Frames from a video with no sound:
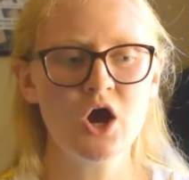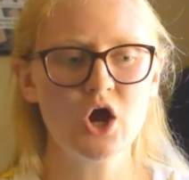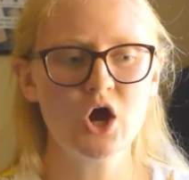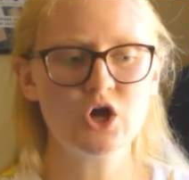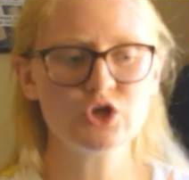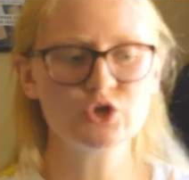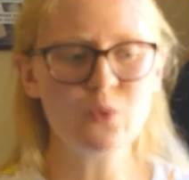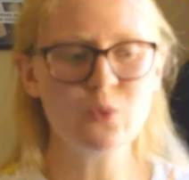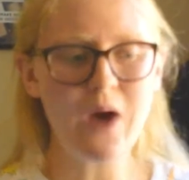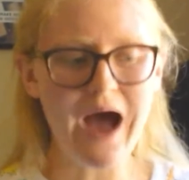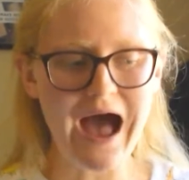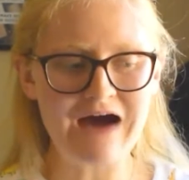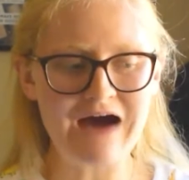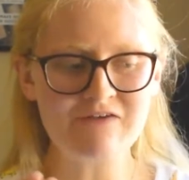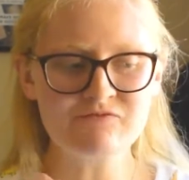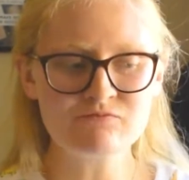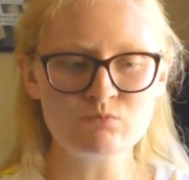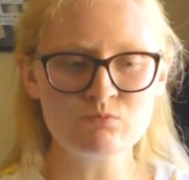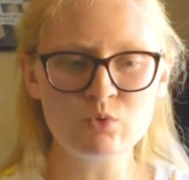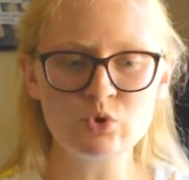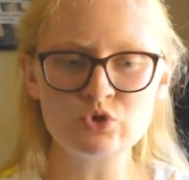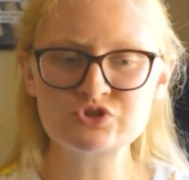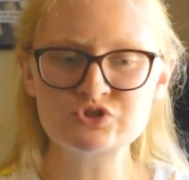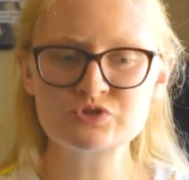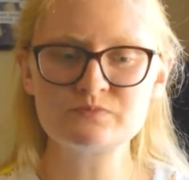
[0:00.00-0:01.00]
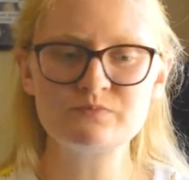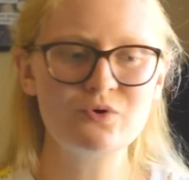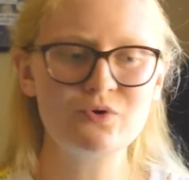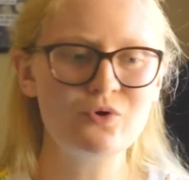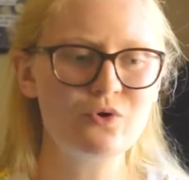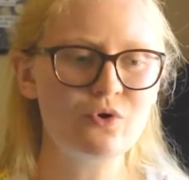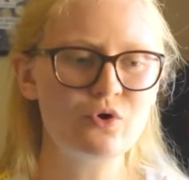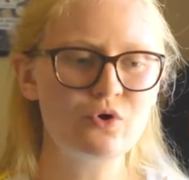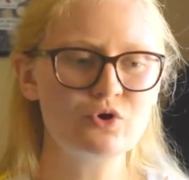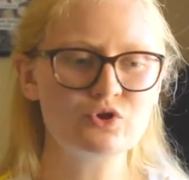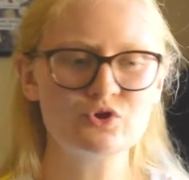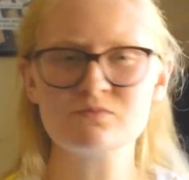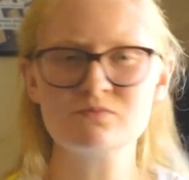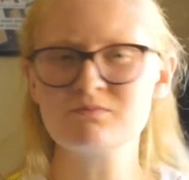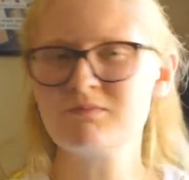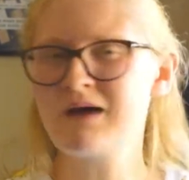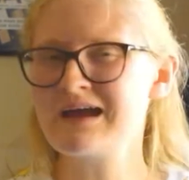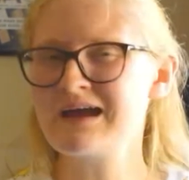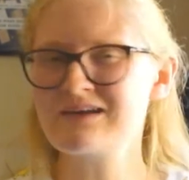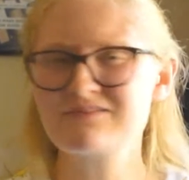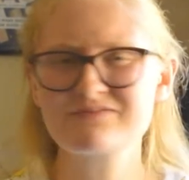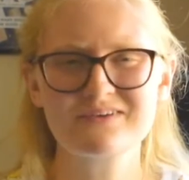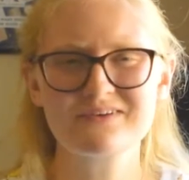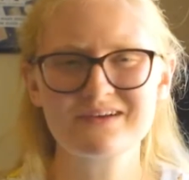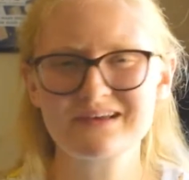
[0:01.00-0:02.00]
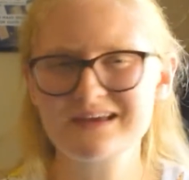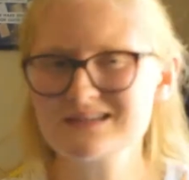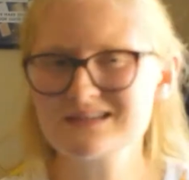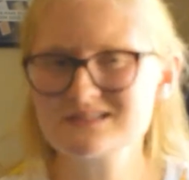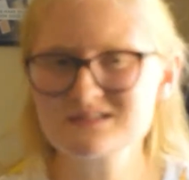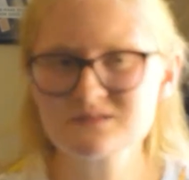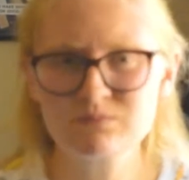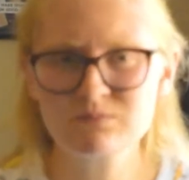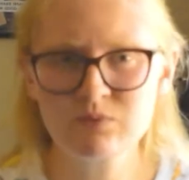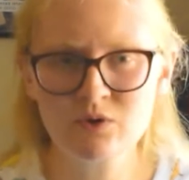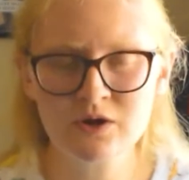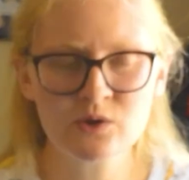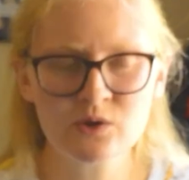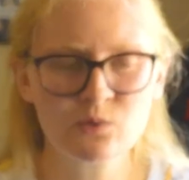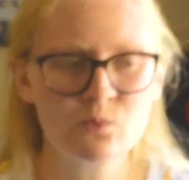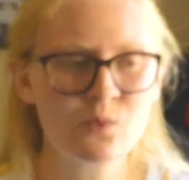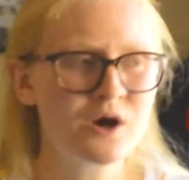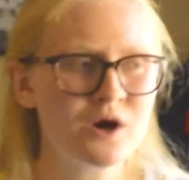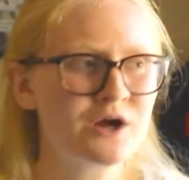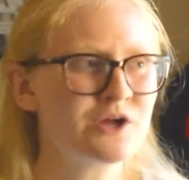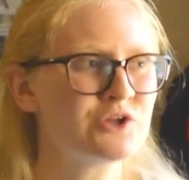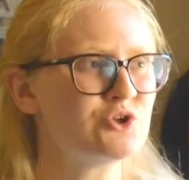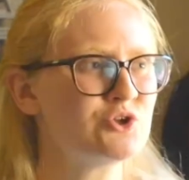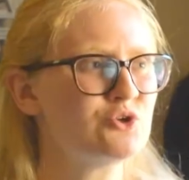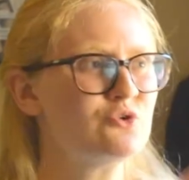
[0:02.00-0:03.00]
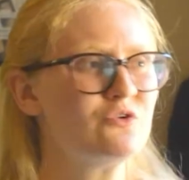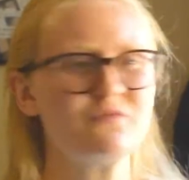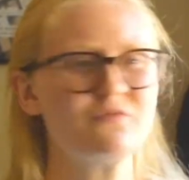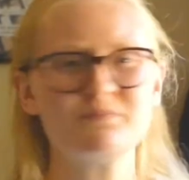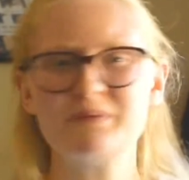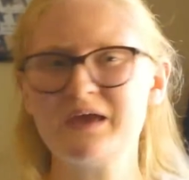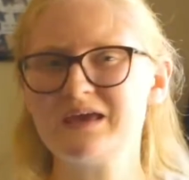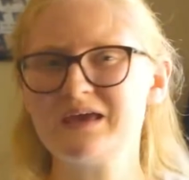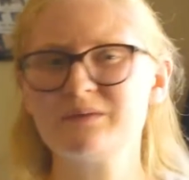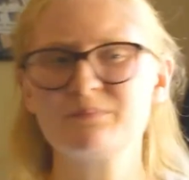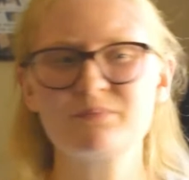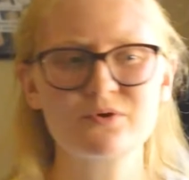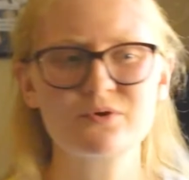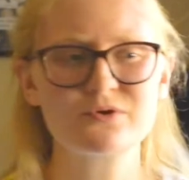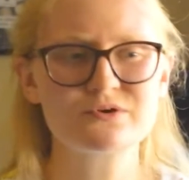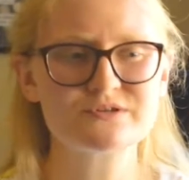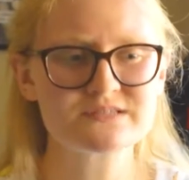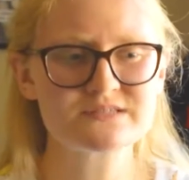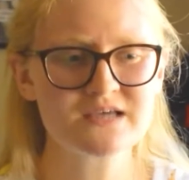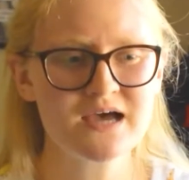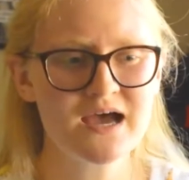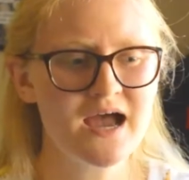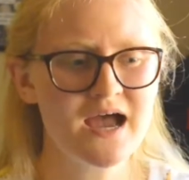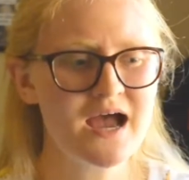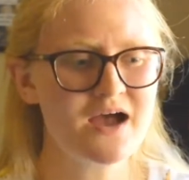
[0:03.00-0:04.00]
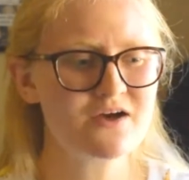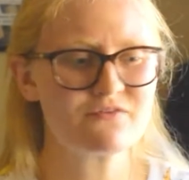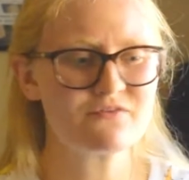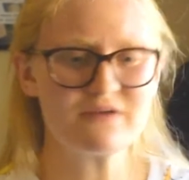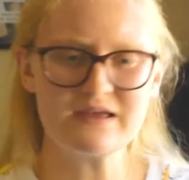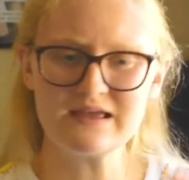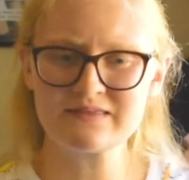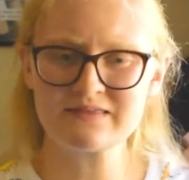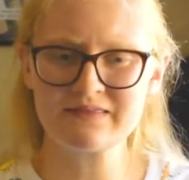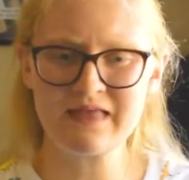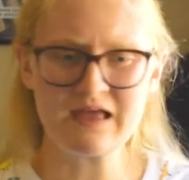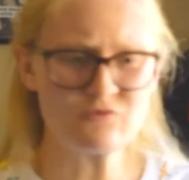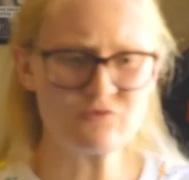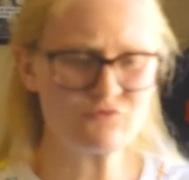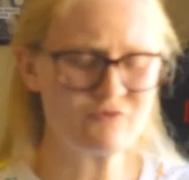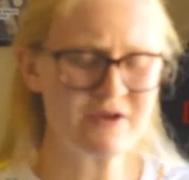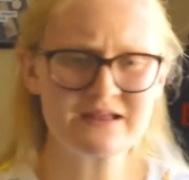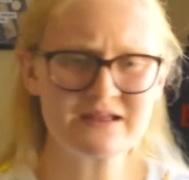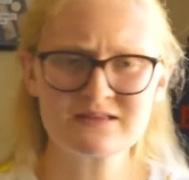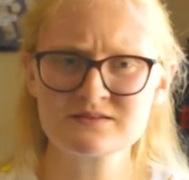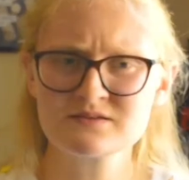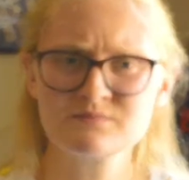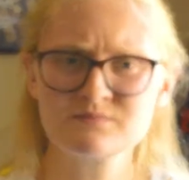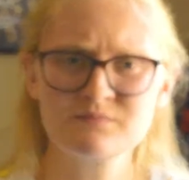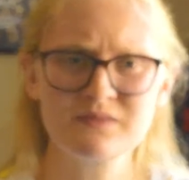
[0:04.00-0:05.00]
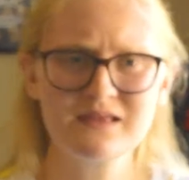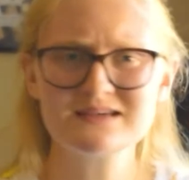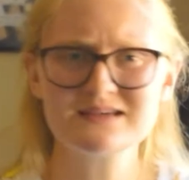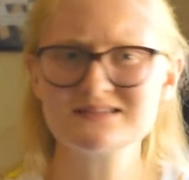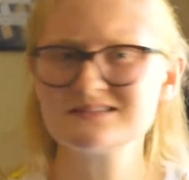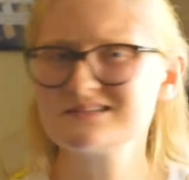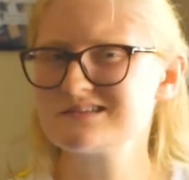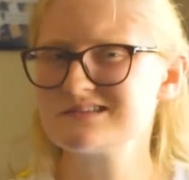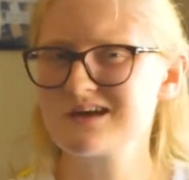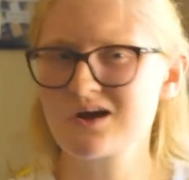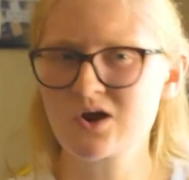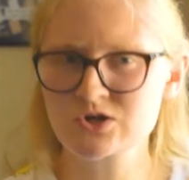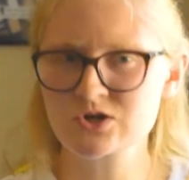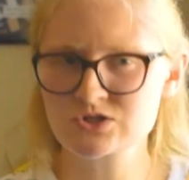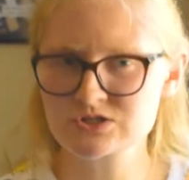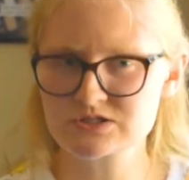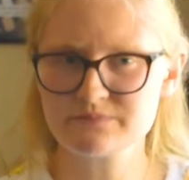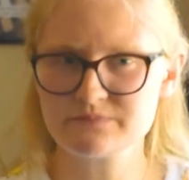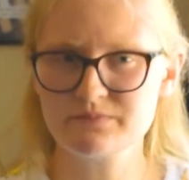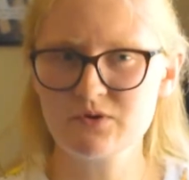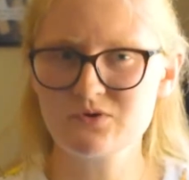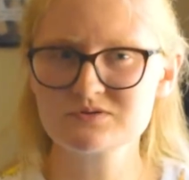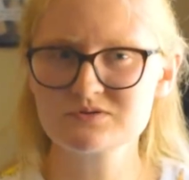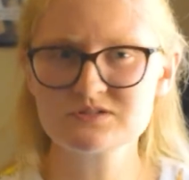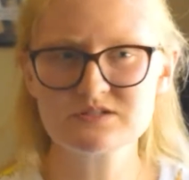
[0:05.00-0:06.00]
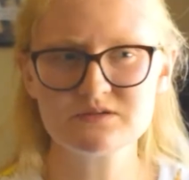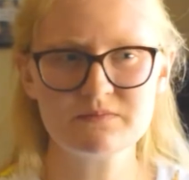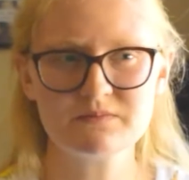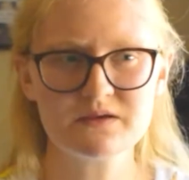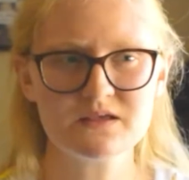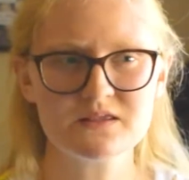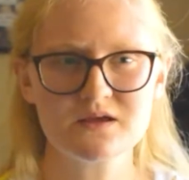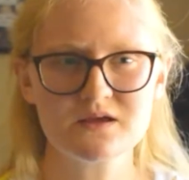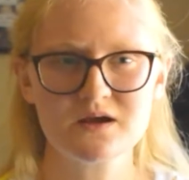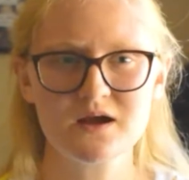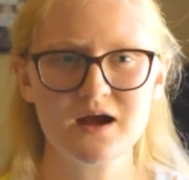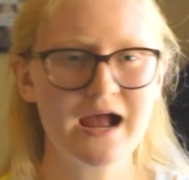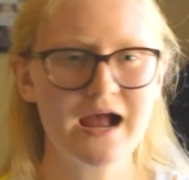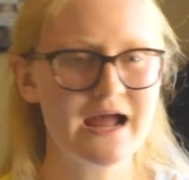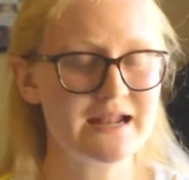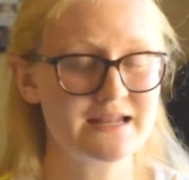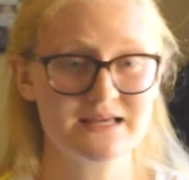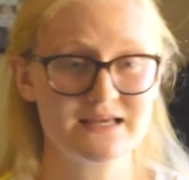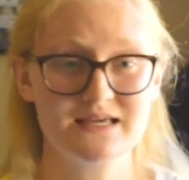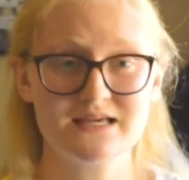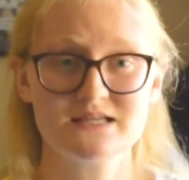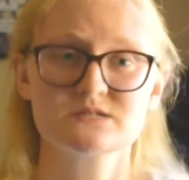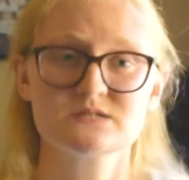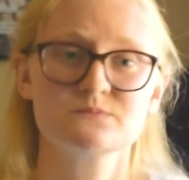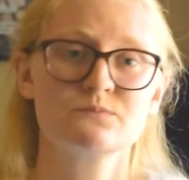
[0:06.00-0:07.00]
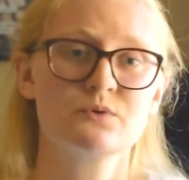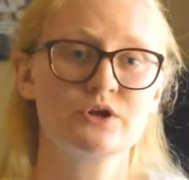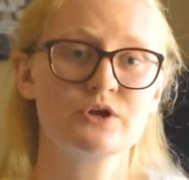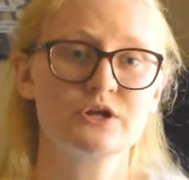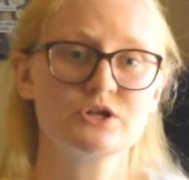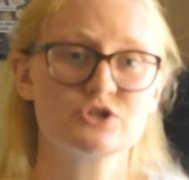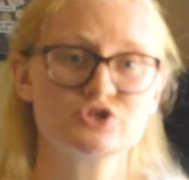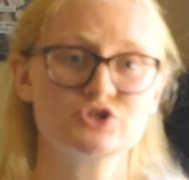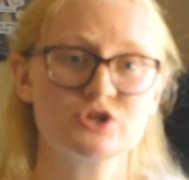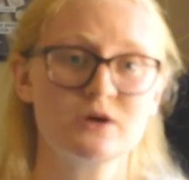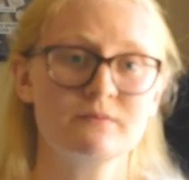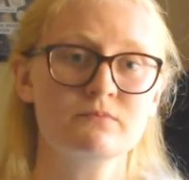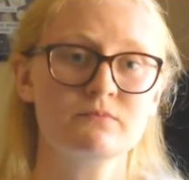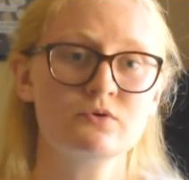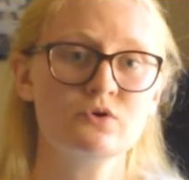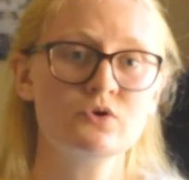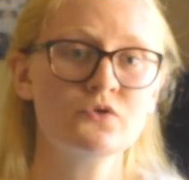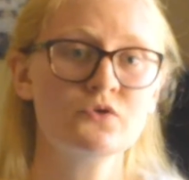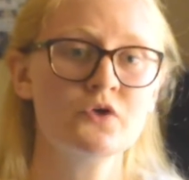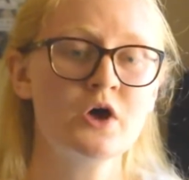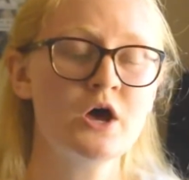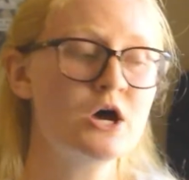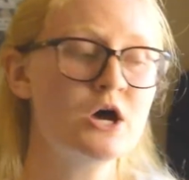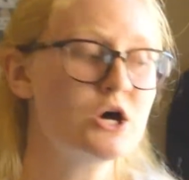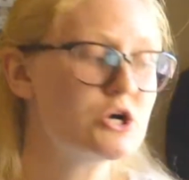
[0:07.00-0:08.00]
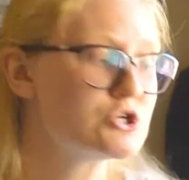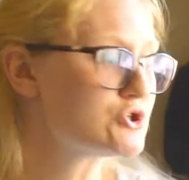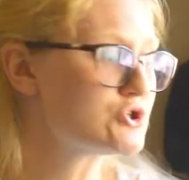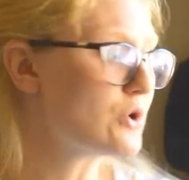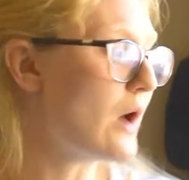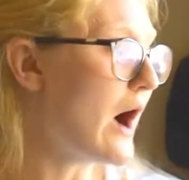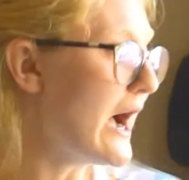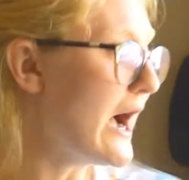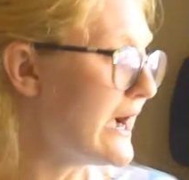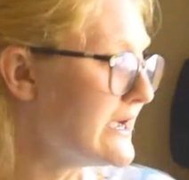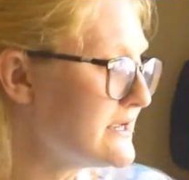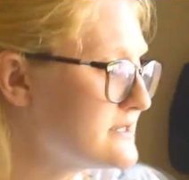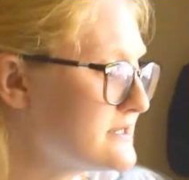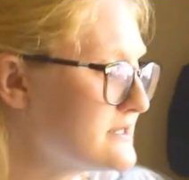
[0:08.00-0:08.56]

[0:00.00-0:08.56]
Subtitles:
you have multiple, you might forget to bring one, you have papers in like random places that aren't supposed to be there, and it gets pretty jumbled. So I